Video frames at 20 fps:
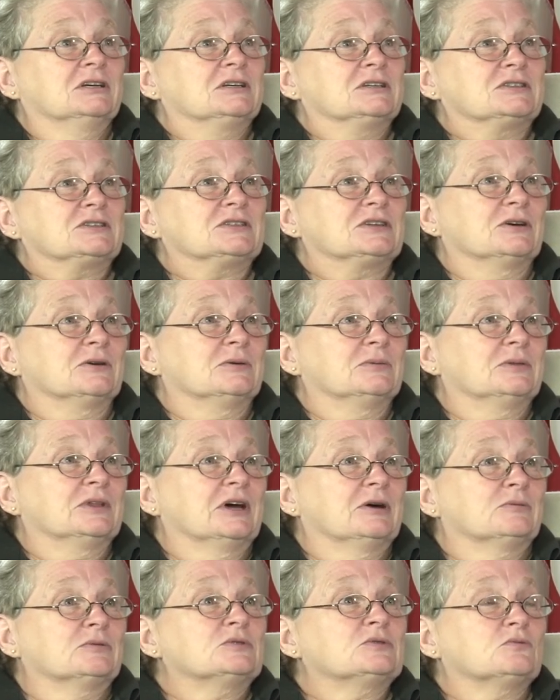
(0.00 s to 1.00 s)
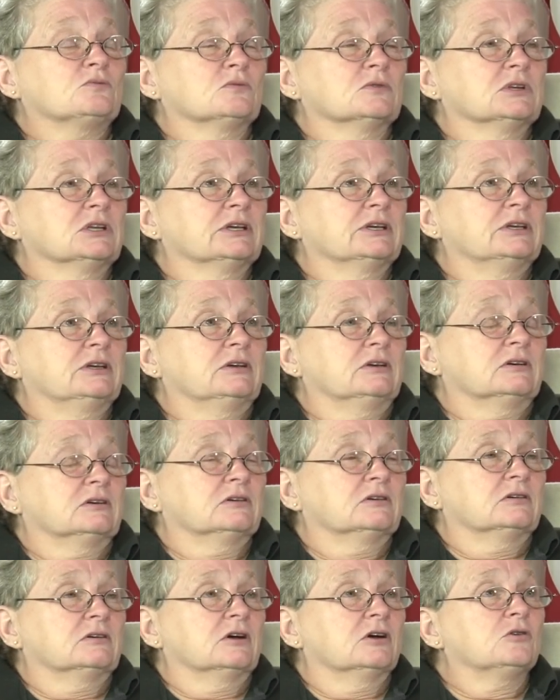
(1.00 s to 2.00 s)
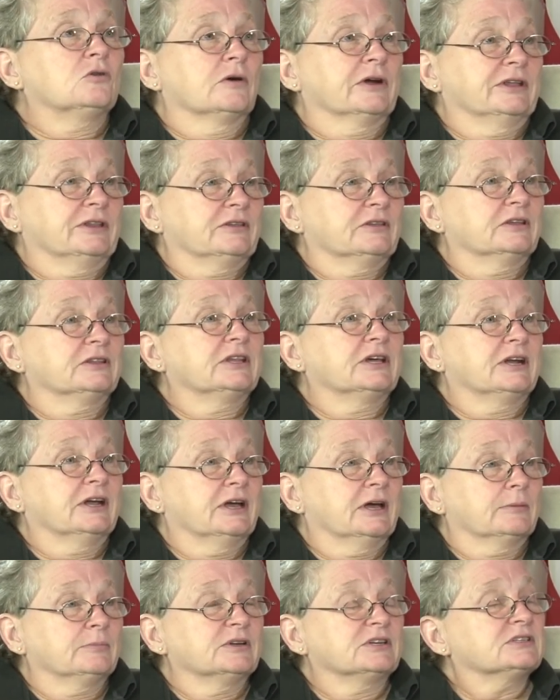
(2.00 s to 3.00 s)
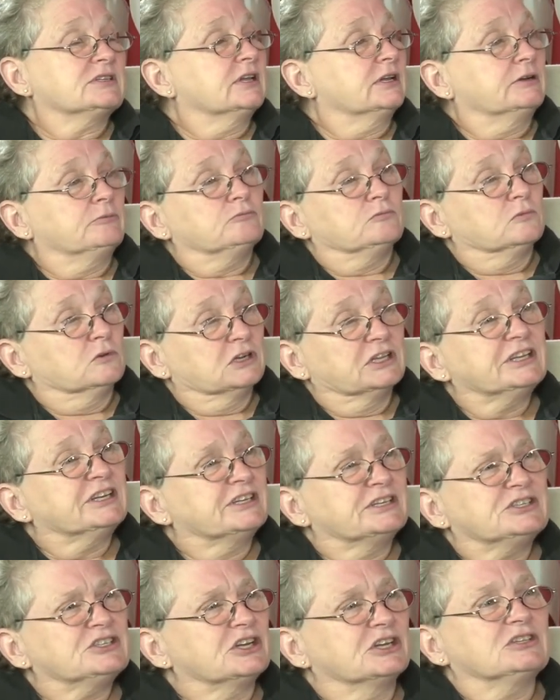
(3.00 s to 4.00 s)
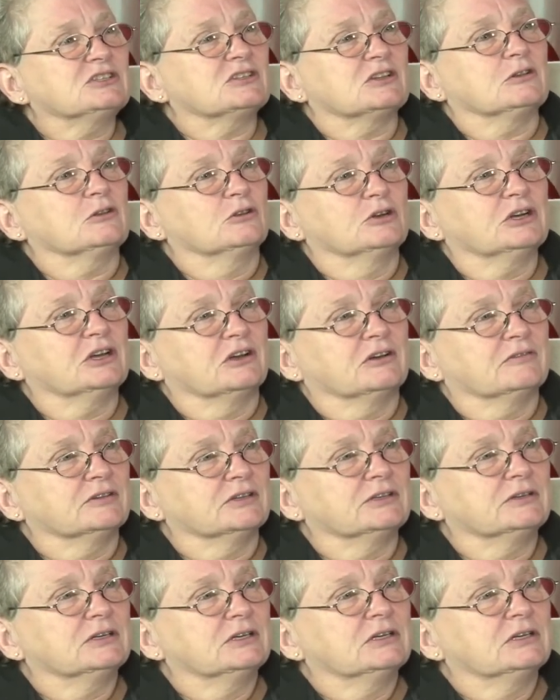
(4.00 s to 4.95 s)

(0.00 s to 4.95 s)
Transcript: so that was really uh, a great thing that happened is they really didn't change the look of it.